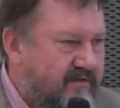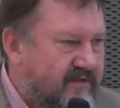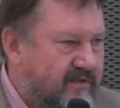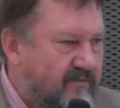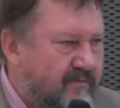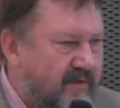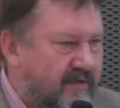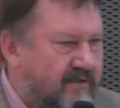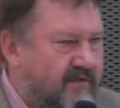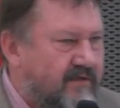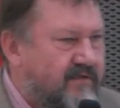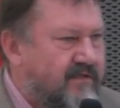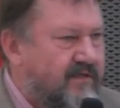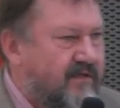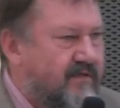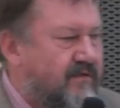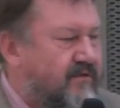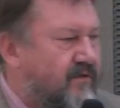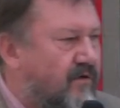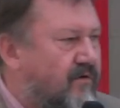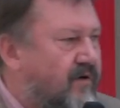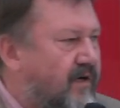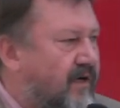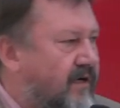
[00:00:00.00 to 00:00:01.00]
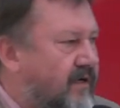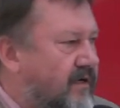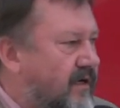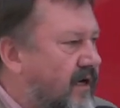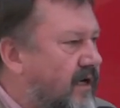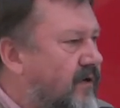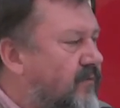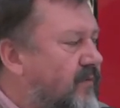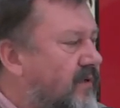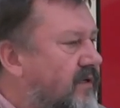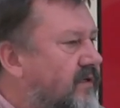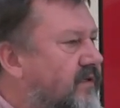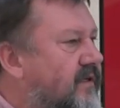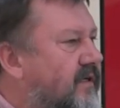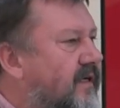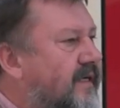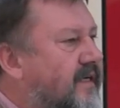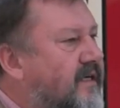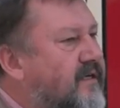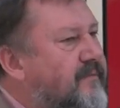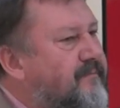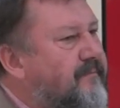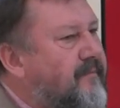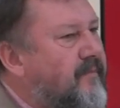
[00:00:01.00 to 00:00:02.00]
So I decided, okay, I will
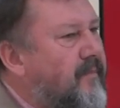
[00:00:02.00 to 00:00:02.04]
take